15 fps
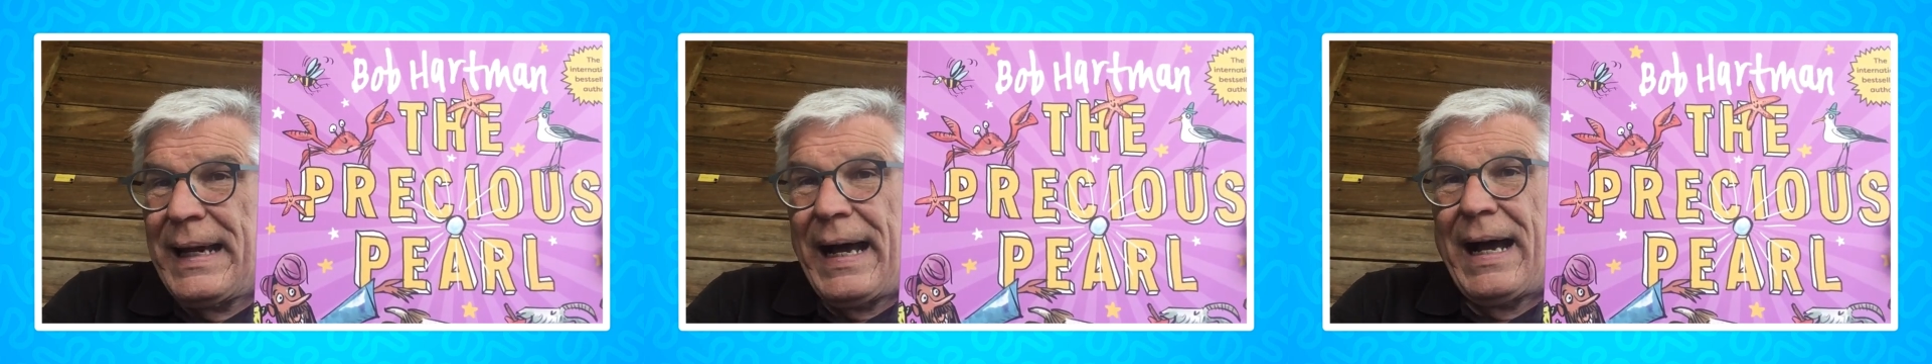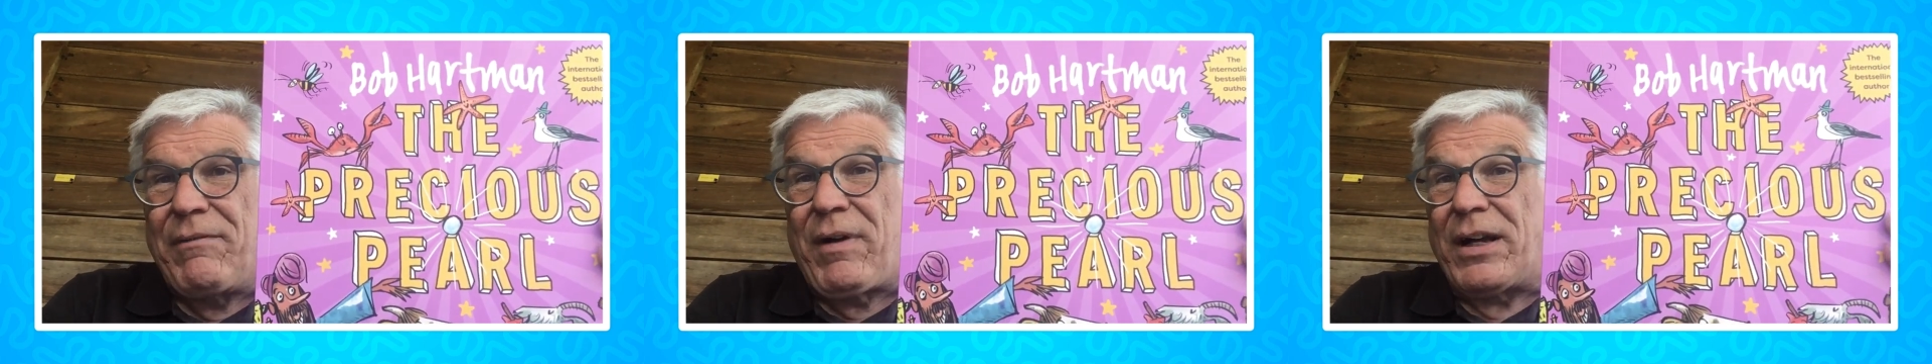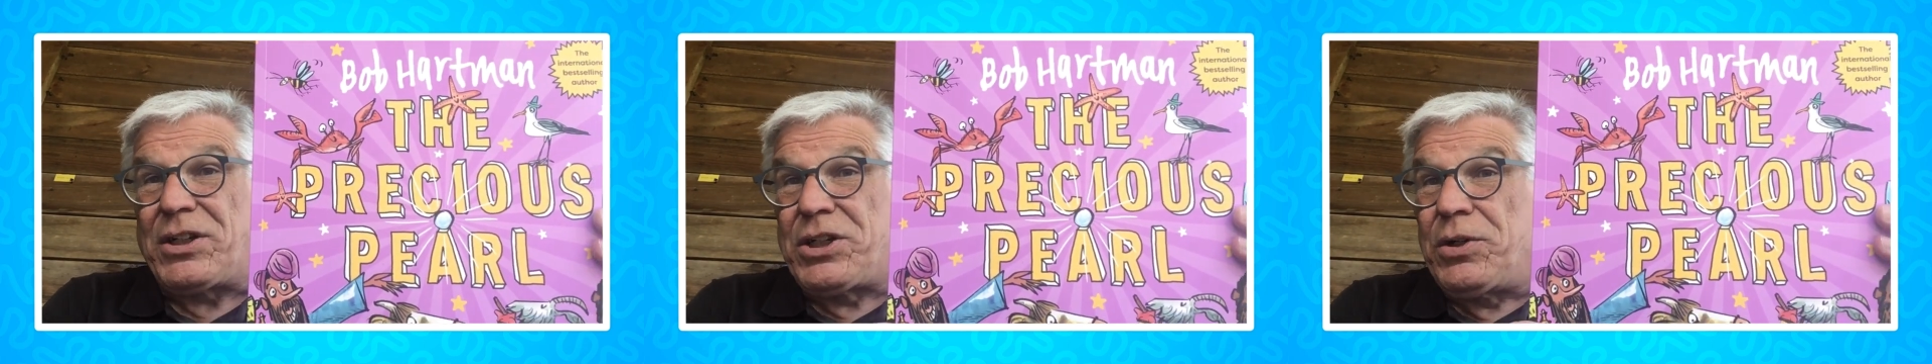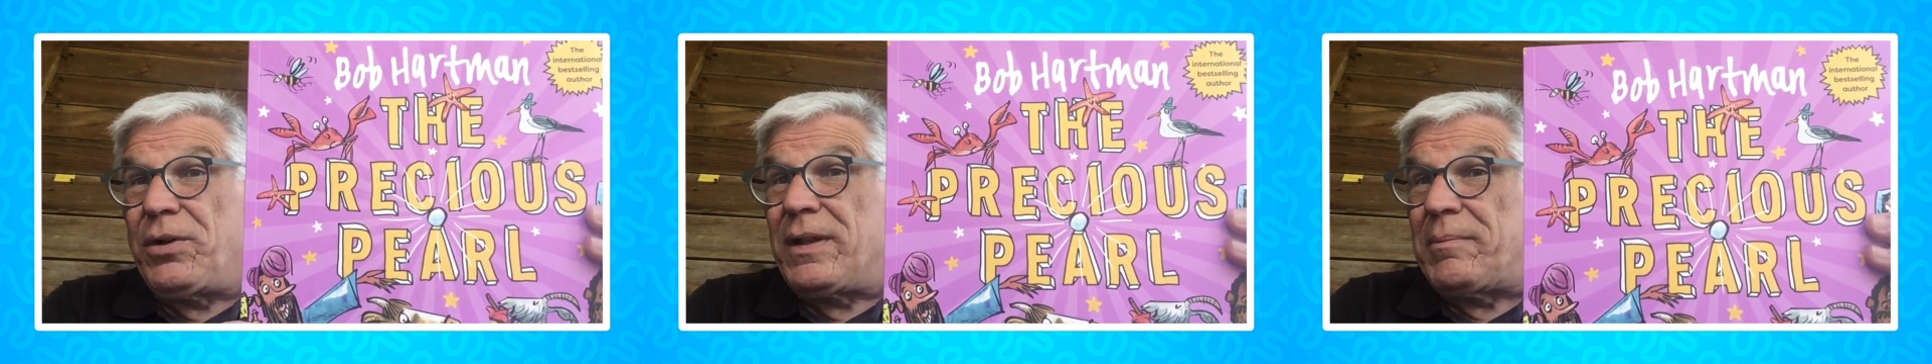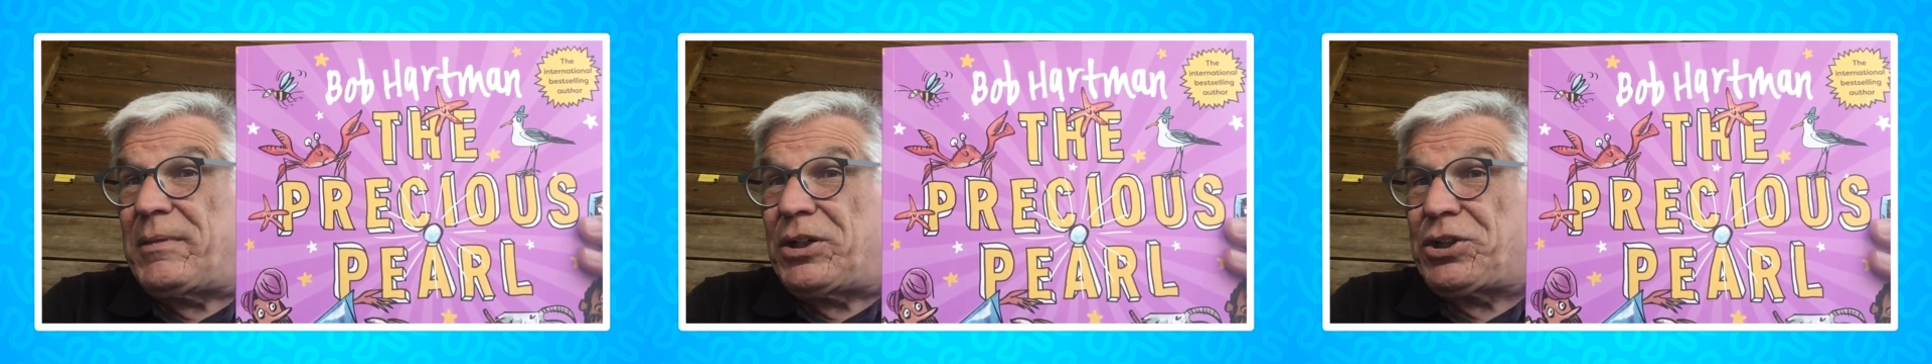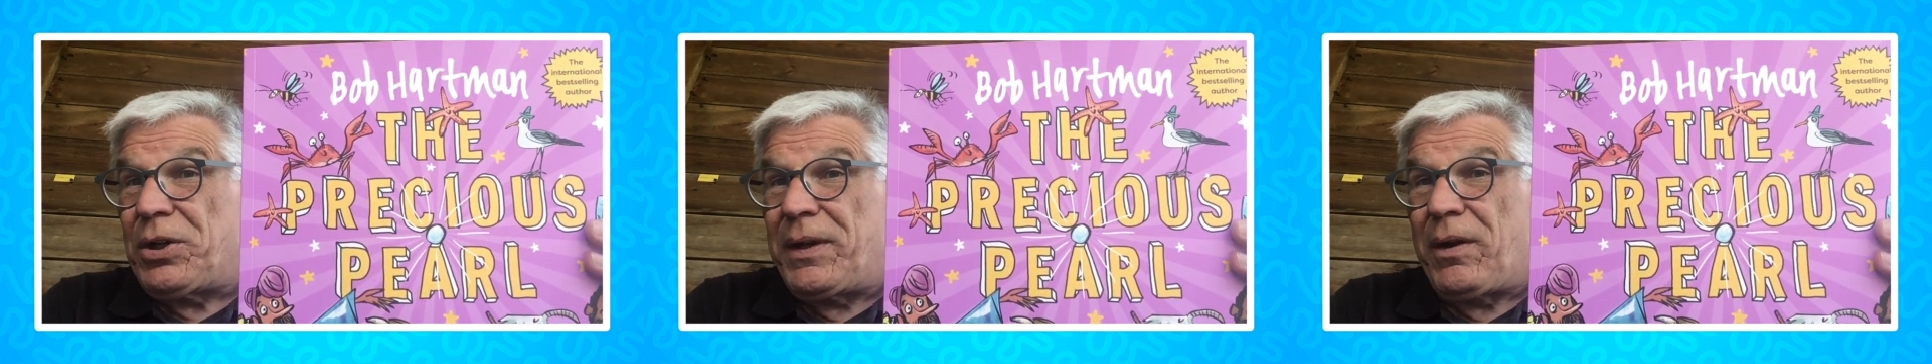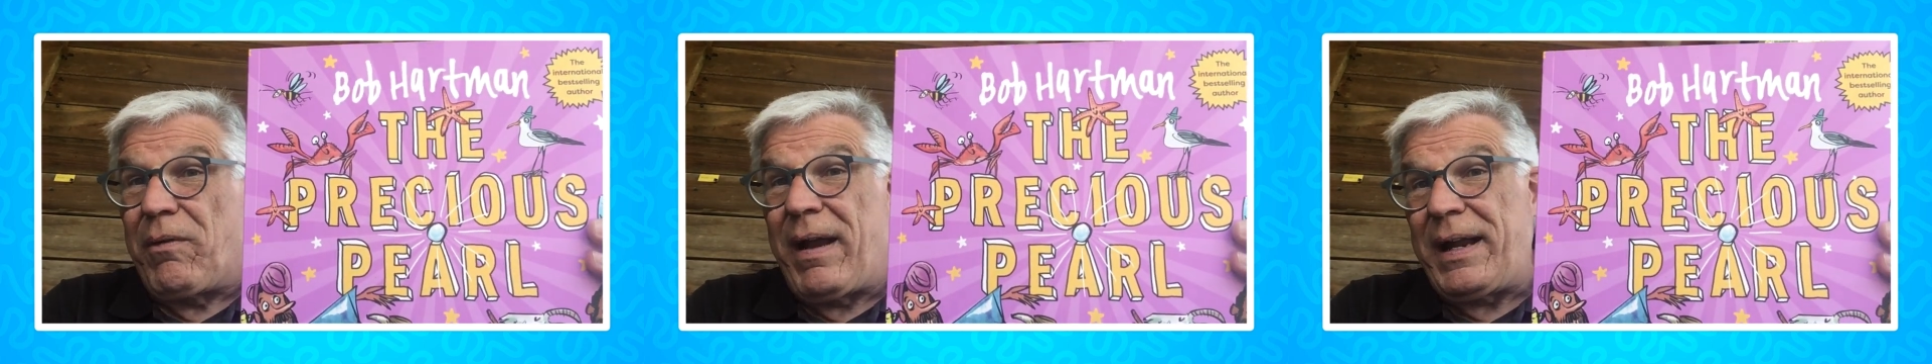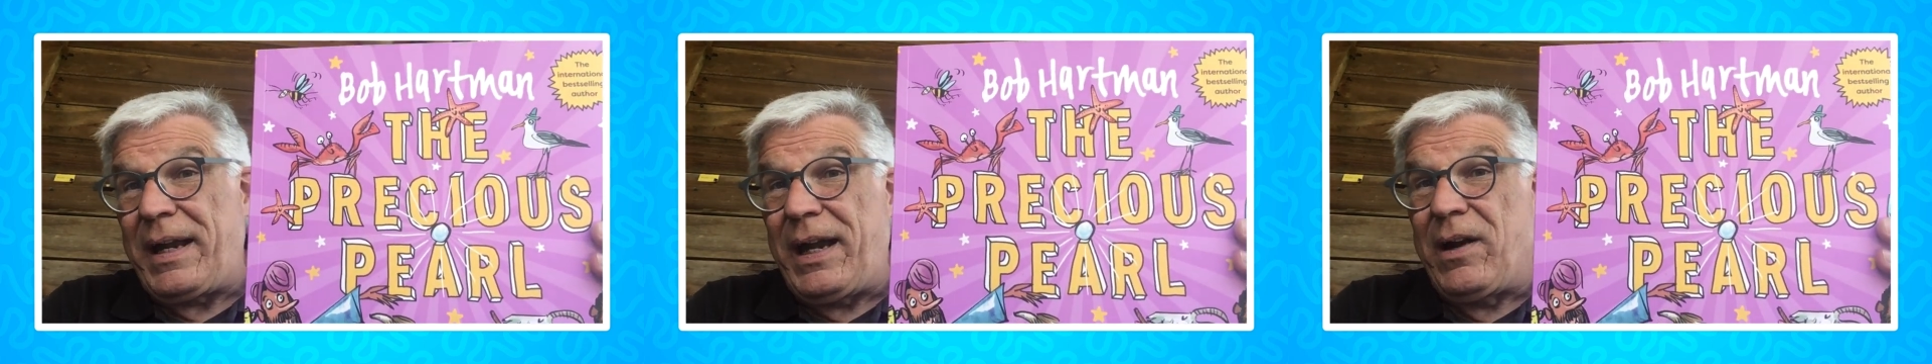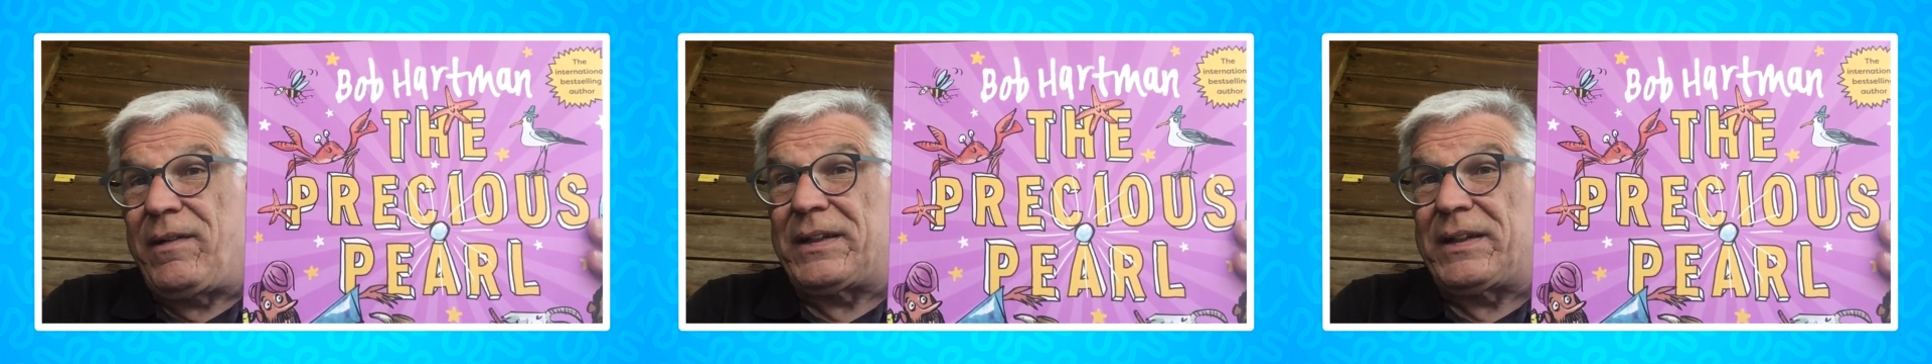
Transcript: I've got two of them to show you right here.